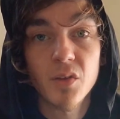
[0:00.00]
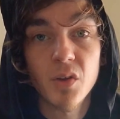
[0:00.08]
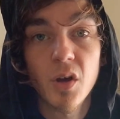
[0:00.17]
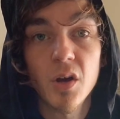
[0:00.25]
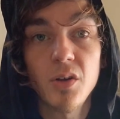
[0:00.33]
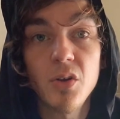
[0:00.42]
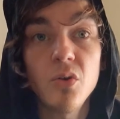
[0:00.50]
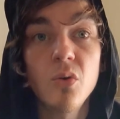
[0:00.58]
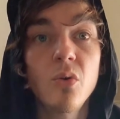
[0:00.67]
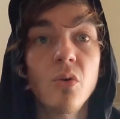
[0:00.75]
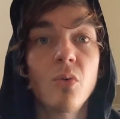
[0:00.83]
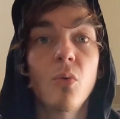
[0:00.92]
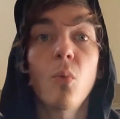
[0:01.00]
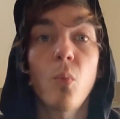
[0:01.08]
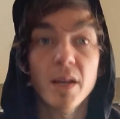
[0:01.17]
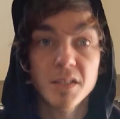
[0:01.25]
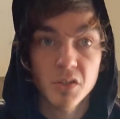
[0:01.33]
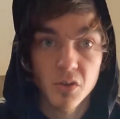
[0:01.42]
a new
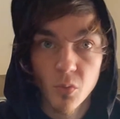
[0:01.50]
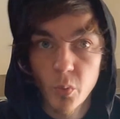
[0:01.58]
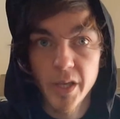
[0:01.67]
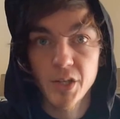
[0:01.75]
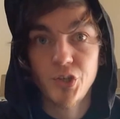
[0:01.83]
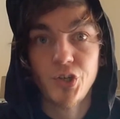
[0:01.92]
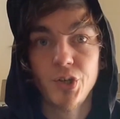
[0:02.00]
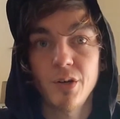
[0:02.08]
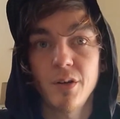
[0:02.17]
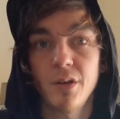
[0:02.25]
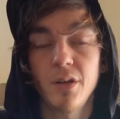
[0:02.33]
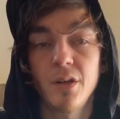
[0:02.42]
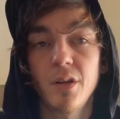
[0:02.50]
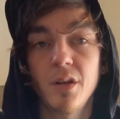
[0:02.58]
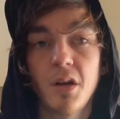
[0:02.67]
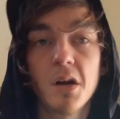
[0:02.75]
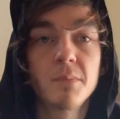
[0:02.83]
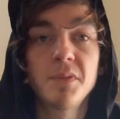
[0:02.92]
Western witch
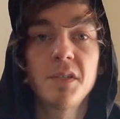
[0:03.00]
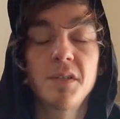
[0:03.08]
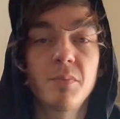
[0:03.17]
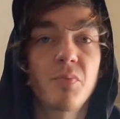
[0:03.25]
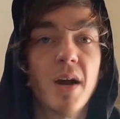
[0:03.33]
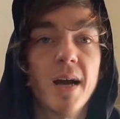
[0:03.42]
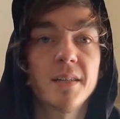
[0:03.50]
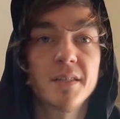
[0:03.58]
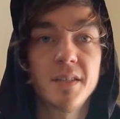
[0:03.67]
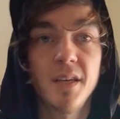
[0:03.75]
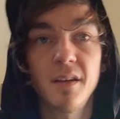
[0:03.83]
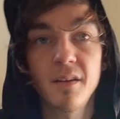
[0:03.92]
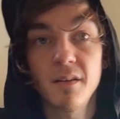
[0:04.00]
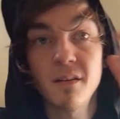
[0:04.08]
comes into practicing,